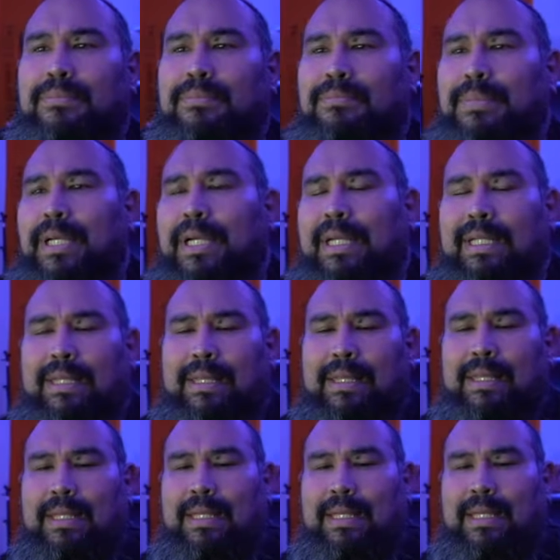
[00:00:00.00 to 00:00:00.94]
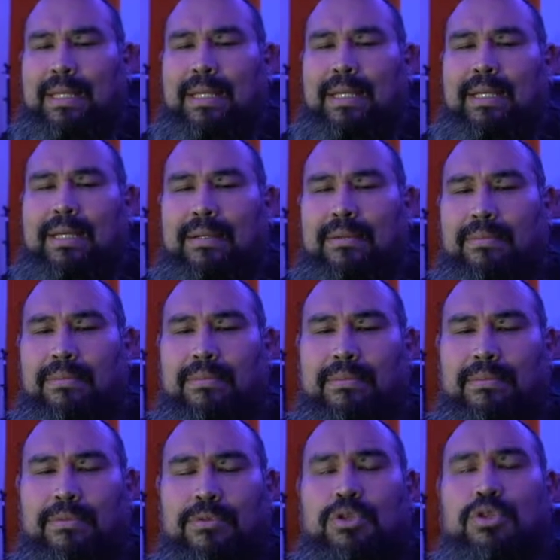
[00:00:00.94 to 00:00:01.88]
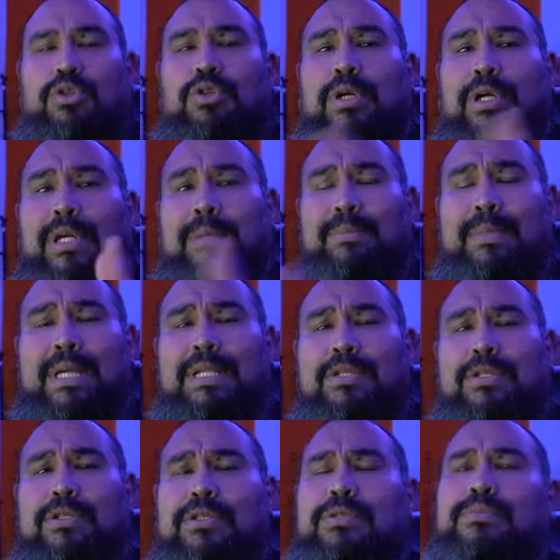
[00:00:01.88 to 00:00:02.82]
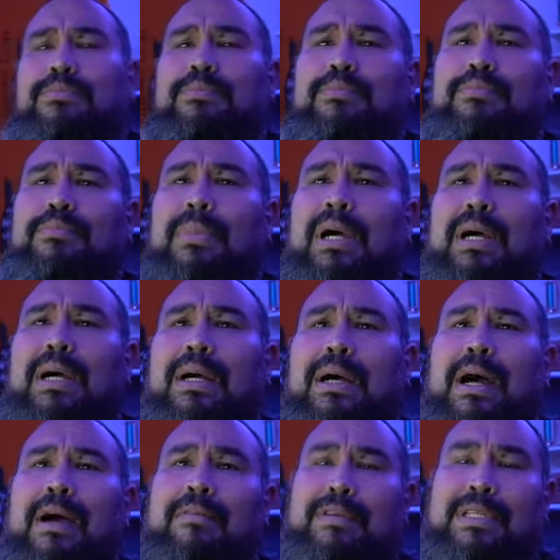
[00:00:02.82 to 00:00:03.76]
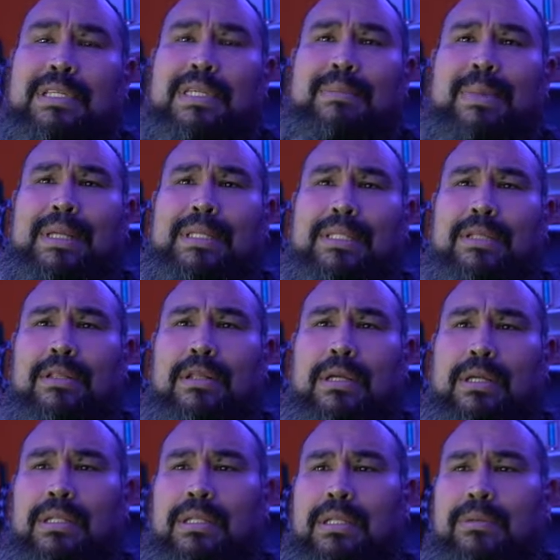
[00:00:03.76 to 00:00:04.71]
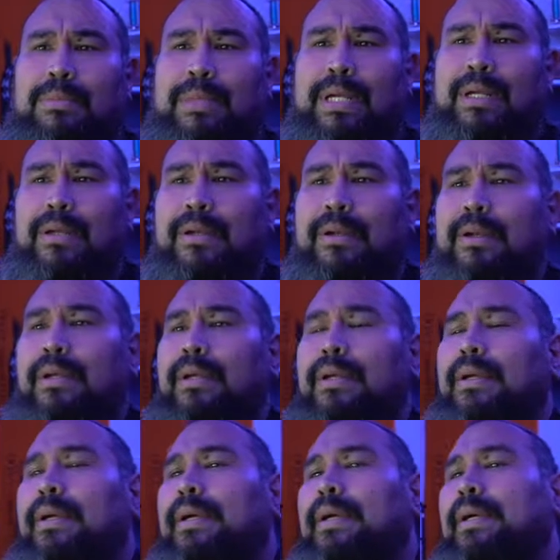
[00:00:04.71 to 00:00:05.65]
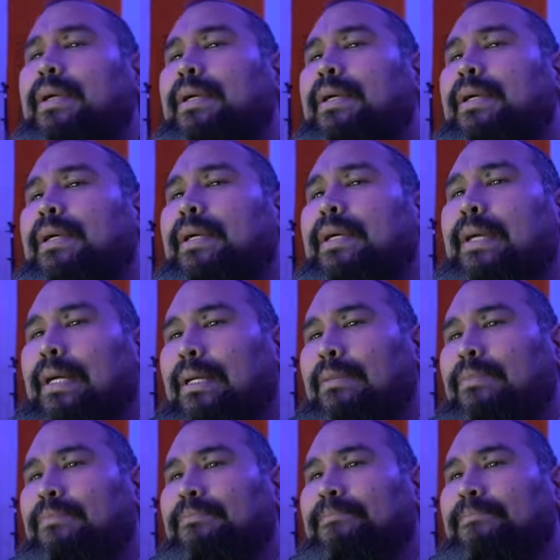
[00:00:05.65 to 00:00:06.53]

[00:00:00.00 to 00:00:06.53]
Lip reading: but the shrunken bezels obviously makes it look a little bigger. I